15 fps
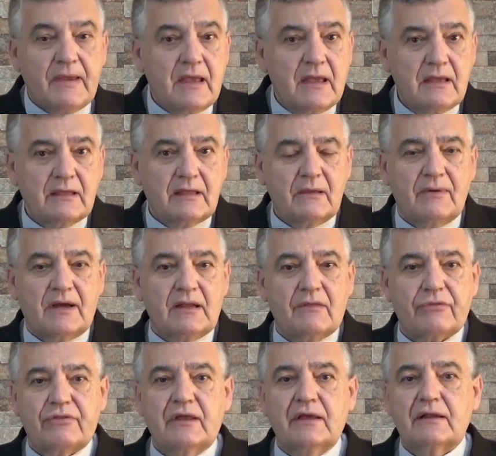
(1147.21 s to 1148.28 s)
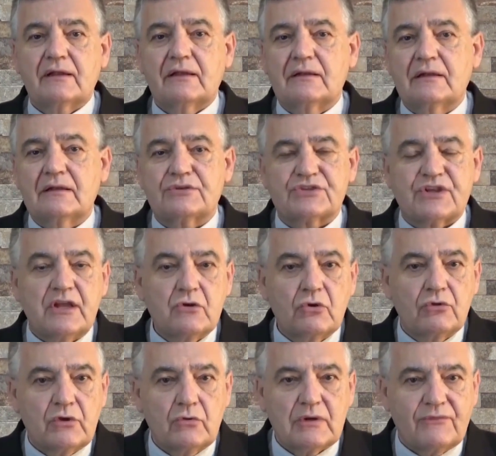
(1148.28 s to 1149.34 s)
whether it is the first
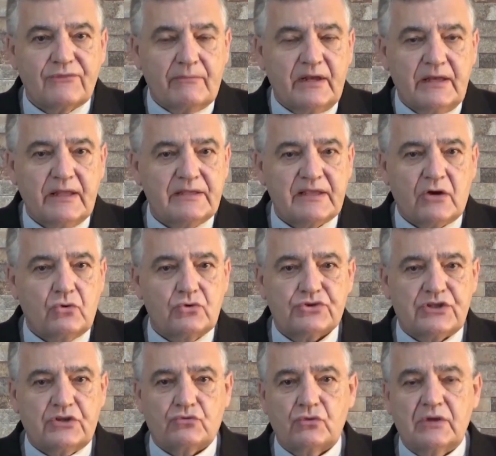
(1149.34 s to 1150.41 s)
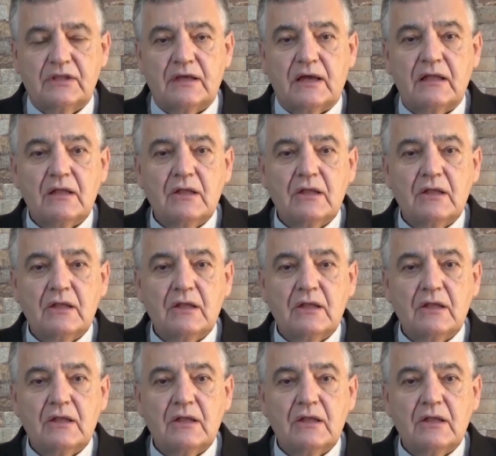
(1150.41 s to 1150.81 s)
one or whether it